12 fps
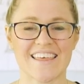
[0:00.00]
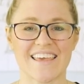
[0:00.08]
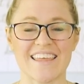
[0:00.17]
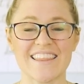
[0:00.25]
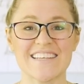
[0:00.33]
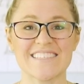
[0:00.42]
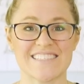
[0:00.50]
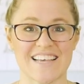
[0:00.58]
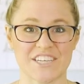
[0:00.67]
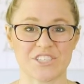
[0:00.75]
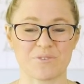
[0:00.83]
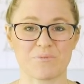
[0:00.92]
In this
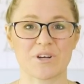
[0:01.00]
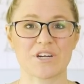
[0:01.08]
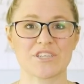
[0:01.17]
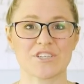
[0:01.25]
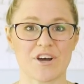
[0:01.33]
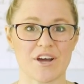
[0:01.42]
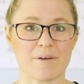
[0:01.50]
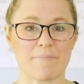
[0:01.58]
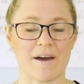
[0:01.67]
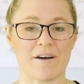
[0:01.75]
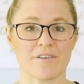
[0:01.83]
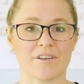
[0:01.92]
section, we're going to talk
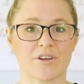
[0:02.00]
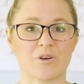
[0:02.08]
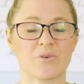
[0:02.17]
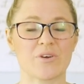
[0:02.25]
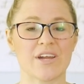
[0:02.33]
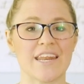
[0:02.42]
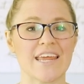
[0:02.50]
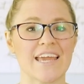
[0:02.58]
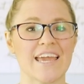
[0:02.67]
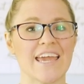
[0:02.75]
about creating